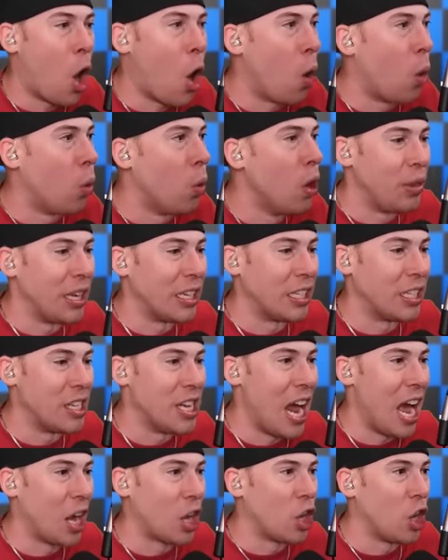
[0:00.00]
Oh, this is
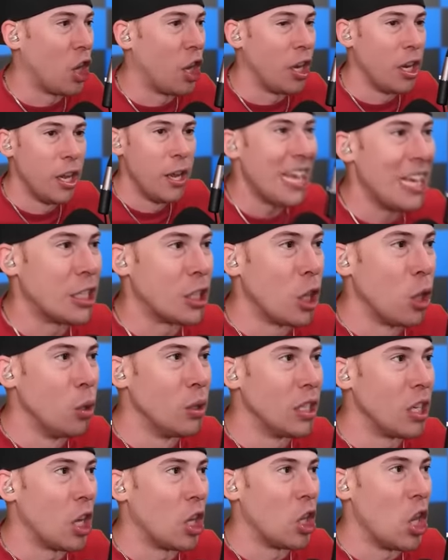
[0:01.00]
not good. He's
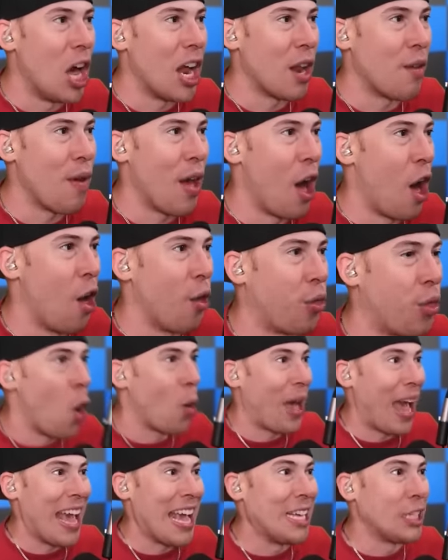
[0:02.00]
losing a lot of health.
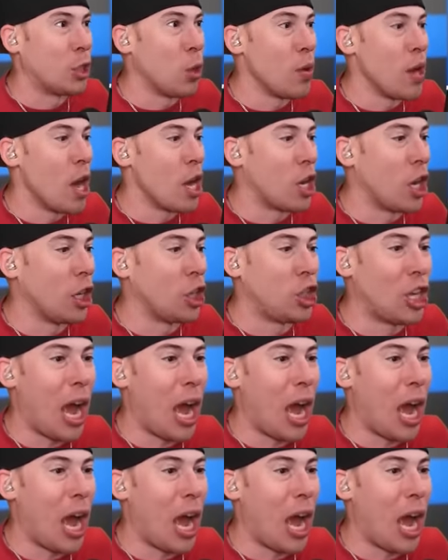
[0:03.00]
Okay, he's doing a good